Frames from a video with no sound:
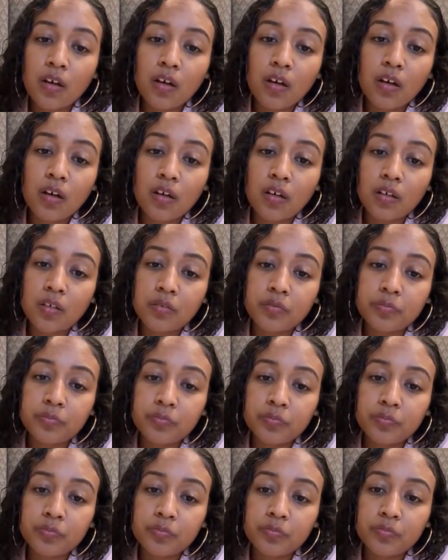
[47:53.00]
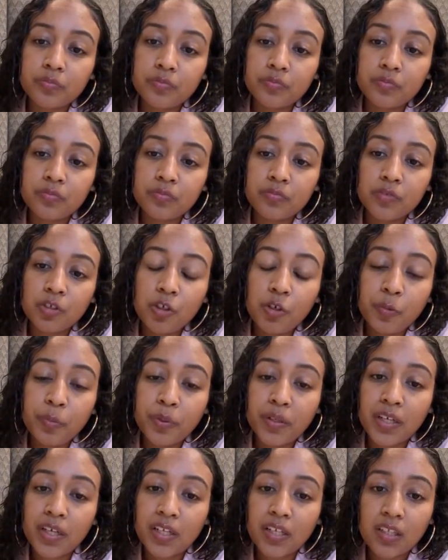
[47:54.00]
Um, you could
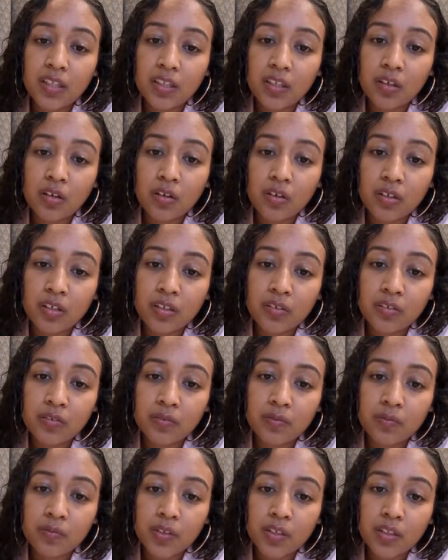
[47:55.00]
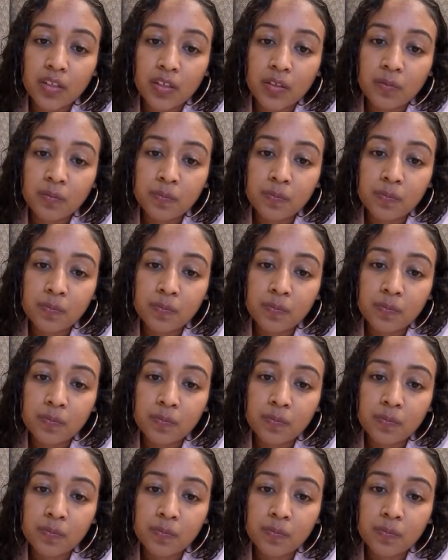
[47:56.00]
put anything on it, really.